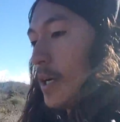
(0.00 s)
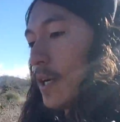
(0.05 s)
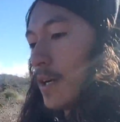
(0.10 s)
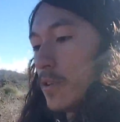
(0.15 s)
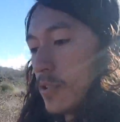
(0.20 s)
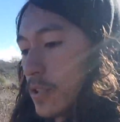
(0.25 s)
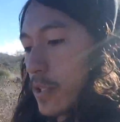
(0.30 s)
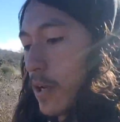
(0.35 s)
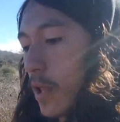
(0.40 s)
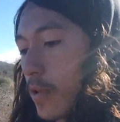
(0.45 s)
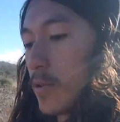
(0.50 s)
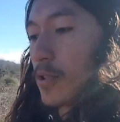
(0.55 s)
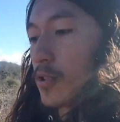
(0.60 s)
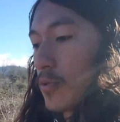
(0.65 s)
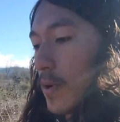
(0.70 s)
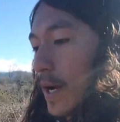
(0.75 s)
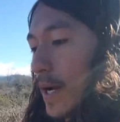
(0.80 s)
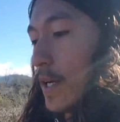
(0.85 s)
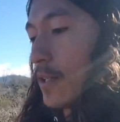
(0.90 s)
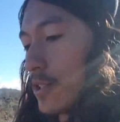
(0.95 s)
Here's another
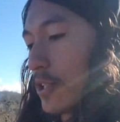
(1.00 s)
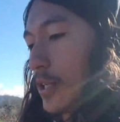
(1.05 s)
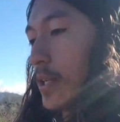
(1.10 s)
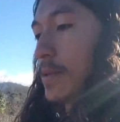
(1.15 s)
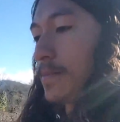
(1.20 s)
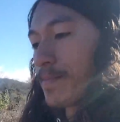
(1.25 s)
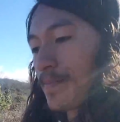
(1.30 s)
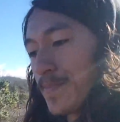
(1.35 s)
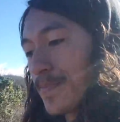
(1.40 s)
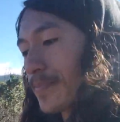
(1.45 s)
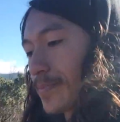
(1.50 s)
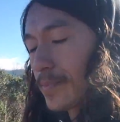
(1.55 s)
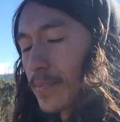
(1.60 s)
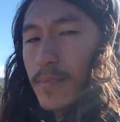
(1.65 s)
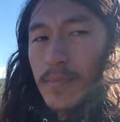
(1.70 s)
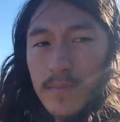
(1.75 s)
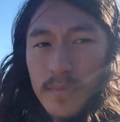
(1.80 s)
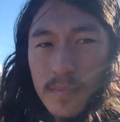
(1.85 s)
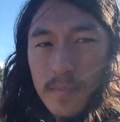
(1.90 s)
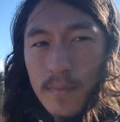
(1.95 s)
strategy.
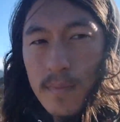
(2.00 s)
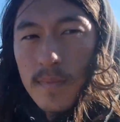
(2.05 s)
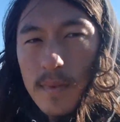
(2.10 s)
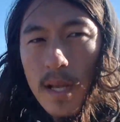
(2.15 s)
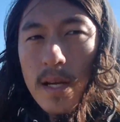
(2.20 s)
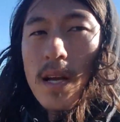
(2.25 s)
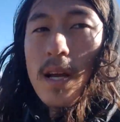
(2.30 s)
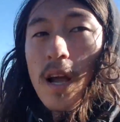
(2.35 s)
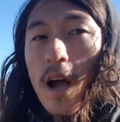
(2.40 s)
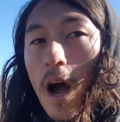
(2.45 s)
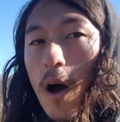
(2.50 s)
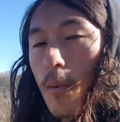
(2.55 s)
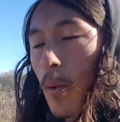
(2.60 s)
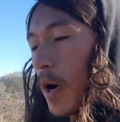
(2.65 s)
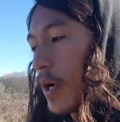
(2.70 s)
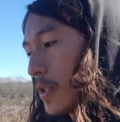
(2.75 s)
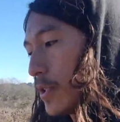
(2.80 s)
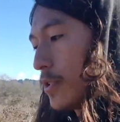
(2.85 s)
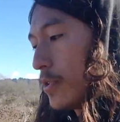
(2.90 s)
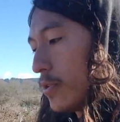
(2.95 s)
I
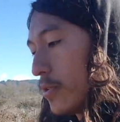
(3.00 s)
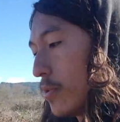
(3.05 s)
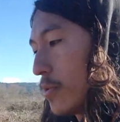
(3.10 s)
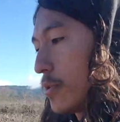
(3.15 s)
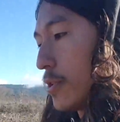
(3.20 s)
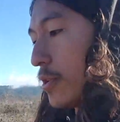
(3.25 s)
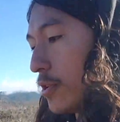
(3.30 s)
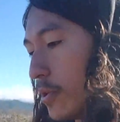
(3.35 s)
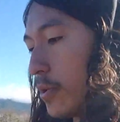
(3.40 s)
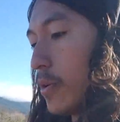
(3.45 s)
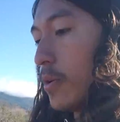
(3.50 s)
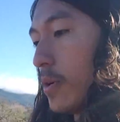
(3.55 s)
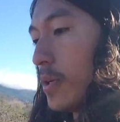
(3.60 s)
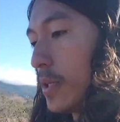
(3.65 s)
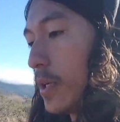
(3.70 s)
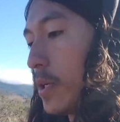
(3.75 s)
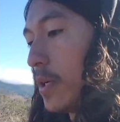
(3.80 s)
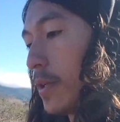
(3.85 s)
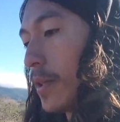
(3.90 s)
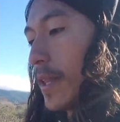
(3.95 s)
want you to
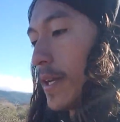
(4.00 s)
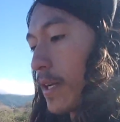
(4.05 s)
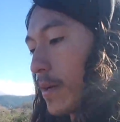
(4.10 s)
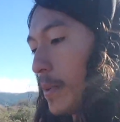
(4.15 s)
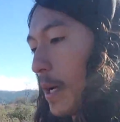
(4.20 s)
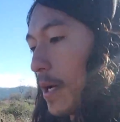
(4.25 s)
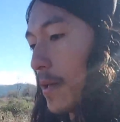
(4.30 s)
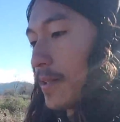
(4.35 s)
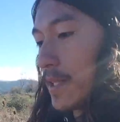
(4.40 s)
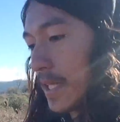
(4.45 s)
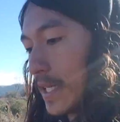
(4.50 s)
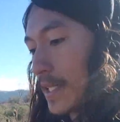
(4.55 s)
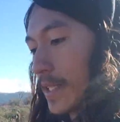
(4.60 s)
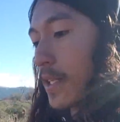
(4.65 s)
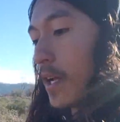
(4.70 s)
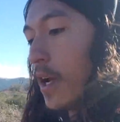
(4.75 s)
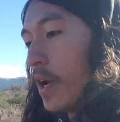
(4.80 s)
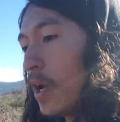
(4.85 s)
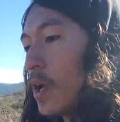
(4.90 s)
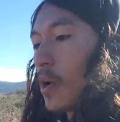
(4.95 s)
think about this.
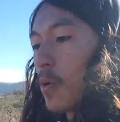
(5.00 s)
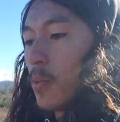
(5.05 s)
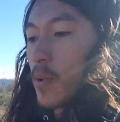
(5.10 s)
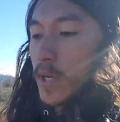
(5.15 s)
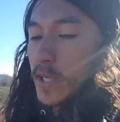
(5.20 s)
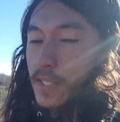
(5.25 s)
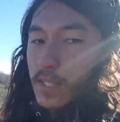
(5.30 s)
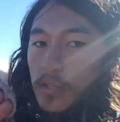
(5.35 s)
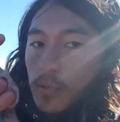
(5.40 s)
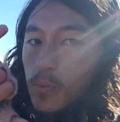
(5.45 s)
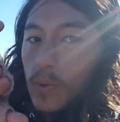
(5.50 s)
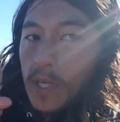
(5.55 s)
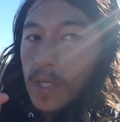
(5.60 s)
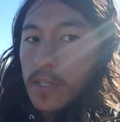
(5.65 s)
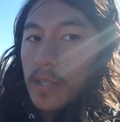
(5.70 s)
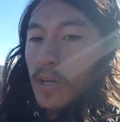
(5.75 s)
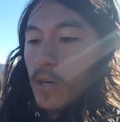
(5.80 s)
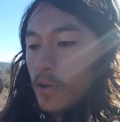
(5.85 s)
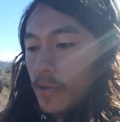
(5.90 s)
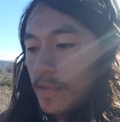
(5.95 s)
What is the
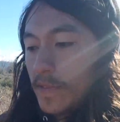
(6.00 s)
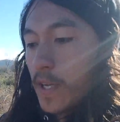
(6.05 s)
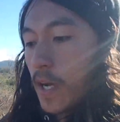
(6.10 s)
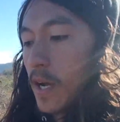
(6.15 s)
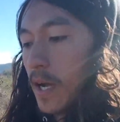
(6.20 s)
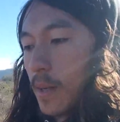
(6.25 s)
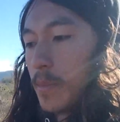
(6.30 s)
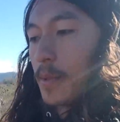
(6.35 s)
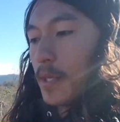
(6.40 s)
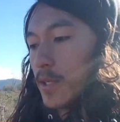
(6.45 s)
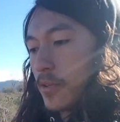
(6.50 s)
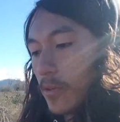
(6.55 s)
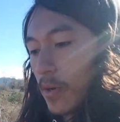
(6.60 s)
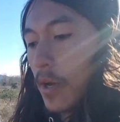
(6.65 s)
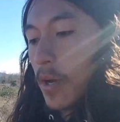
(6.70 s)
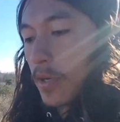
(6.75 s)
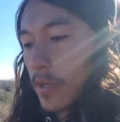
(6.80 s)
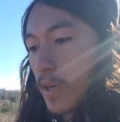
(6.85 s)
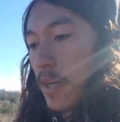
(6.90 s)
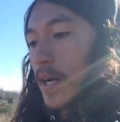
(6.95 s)
window of time that you're
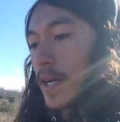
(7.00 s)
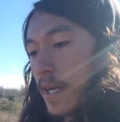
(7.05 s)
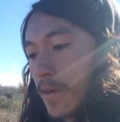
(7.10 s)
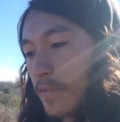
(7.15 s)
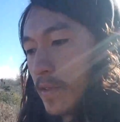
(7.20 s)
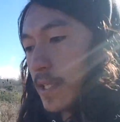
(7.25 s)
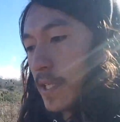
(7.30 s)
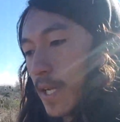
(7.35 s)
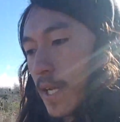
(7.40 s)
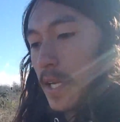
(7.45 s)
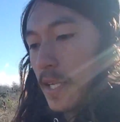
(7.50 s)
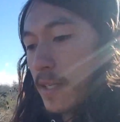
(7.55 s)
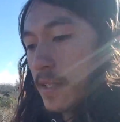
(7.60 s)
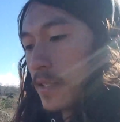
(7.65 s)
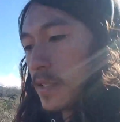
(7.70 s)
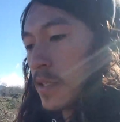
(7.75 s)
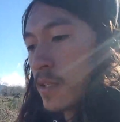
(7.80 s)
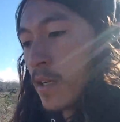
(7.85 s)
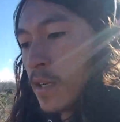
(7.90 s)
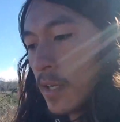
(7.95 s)
online every day?
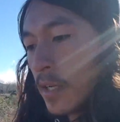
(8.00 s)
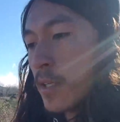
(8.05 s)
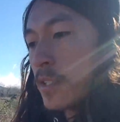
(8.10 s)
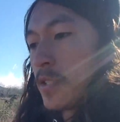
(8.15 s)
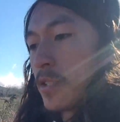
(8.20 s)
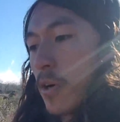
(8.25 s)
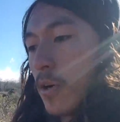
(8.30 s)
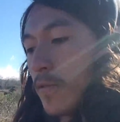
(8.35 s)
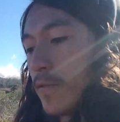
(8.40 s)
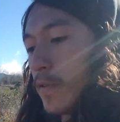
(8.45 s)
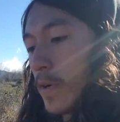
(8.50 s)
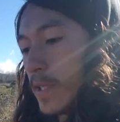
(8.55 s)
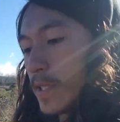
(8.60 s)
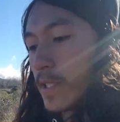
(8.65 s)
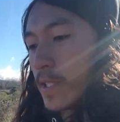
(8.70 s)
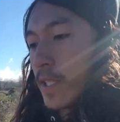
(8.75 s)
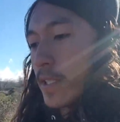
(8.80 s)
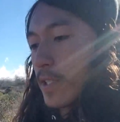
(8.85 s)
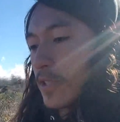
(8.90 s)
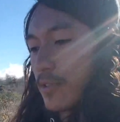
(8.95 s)
So for
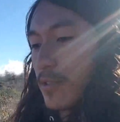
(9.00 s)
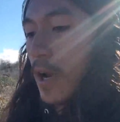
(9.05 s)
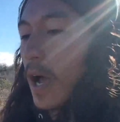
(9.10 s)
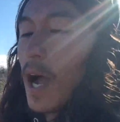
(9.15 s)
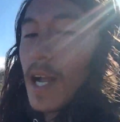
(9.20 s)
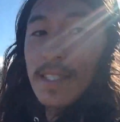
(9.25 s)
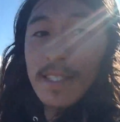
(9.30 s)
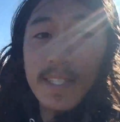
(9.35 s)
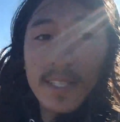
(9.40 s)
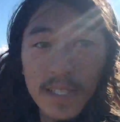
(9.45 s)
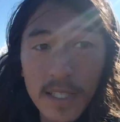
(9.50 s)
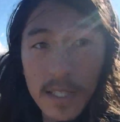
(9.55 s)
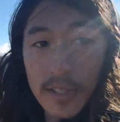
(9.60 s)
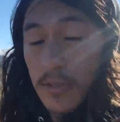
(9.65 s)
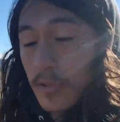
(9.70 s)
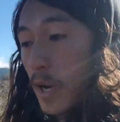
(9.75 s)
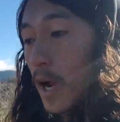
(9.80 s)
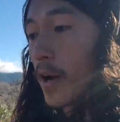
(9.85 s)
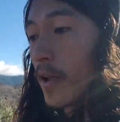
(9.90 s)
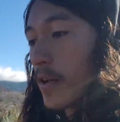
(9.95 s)
instance, you're
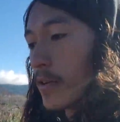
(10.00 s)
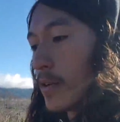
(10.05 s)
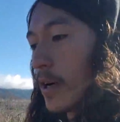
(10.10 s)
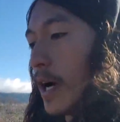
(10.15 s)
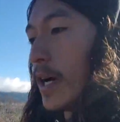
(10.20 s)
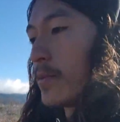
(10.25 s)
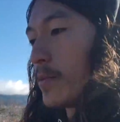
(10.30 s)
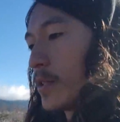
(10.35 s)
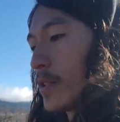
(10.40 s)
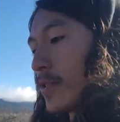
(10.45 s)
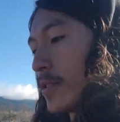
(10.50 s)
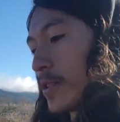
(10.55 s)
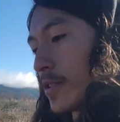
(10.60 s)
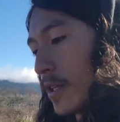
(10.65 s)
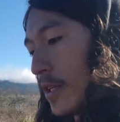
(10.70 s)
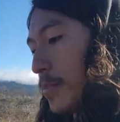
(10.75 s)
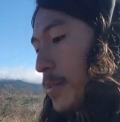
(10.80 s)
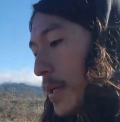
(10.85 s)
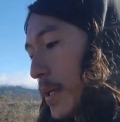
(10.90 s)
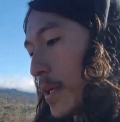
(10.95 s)
not online when you're
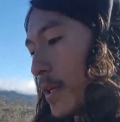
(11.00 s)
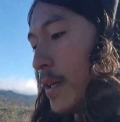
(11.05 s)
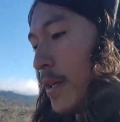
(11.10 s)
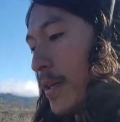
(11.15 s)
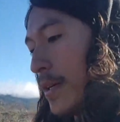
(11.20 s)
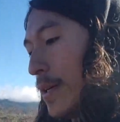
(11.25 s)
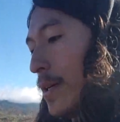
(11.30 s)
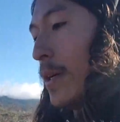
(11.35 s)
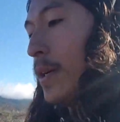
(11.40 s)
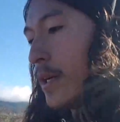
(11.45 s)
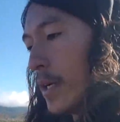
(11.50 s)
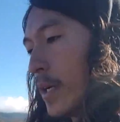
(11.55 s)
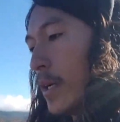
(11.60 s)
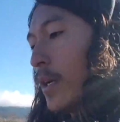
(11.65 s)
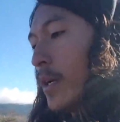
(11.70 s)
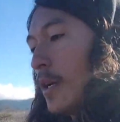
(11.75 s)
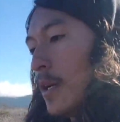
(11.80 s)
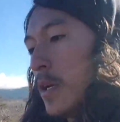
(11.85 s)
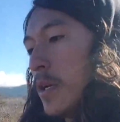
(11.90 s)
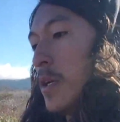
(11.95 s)
sleeping.
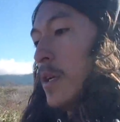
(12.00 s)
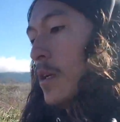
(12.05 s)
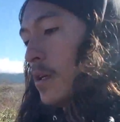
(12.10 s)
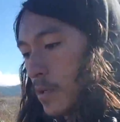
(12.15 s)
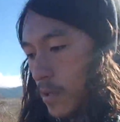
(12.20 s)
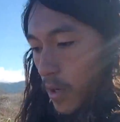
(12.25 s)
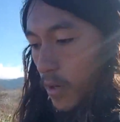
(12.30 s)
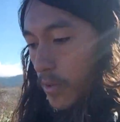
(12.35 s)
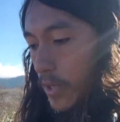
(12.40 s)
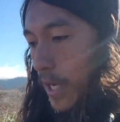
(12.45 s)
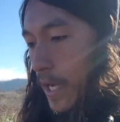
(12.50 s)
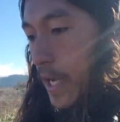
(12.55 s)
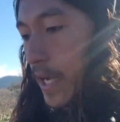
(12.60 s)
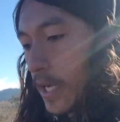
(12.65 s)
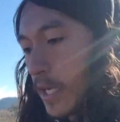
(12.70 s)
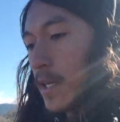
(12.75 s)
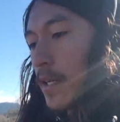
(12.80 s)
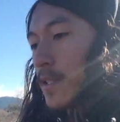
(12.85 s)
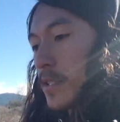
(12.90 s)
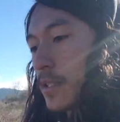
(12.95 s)
Okay?
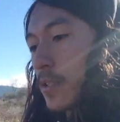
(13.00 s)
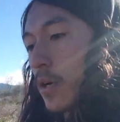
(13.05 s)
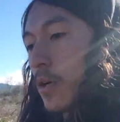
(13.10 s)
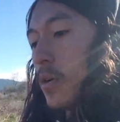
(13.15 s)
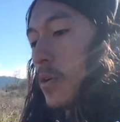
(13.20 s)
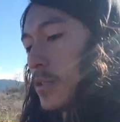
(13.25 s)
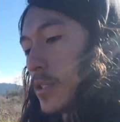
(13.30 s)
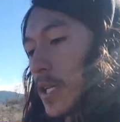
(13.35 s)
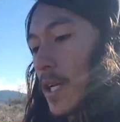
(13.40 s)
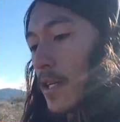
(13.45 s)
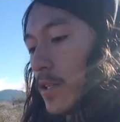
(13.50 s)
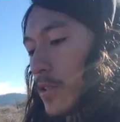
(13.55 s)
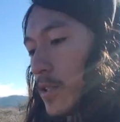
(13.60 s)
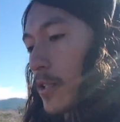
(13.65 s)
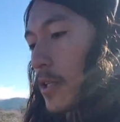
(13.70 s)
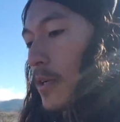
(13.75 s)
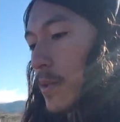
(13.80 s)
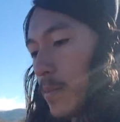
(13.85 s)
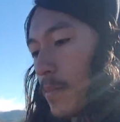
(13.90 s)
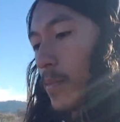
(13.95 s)
So say you
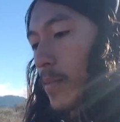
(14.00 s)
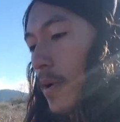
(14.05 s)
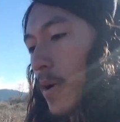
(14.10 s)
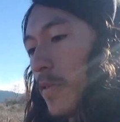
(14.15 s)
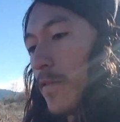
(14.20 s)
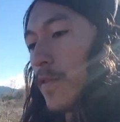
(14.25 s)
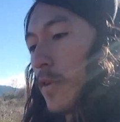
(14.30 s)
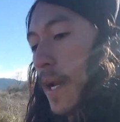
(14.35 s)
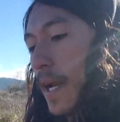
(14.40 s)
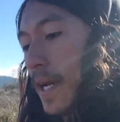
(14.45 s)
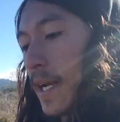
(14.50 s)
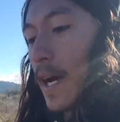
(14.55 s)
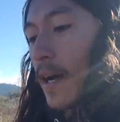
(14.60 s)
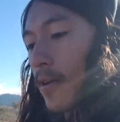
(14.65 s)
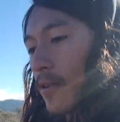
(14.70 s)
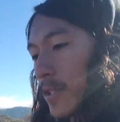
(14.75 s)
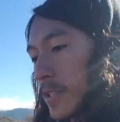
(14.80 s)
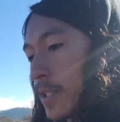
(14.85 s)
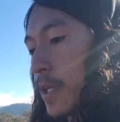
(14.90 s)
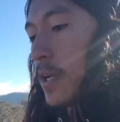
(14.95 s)
sleep for 8
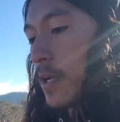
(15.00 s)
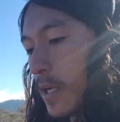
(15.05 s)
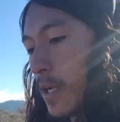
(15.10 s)
hours.